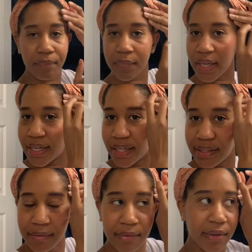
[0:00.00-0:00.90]
It
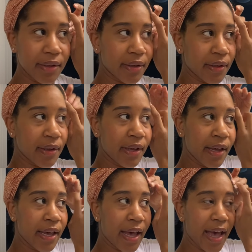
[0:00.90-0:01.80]
doesn't,
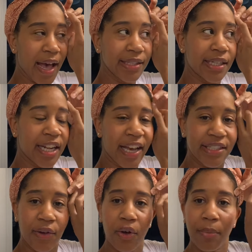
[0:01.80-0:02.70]
it has a nice
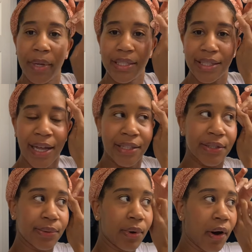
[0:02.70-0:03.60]
hold, but it's not
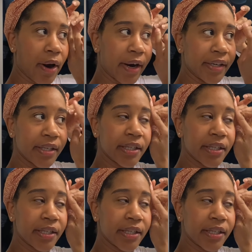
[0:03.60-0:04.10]
too hard.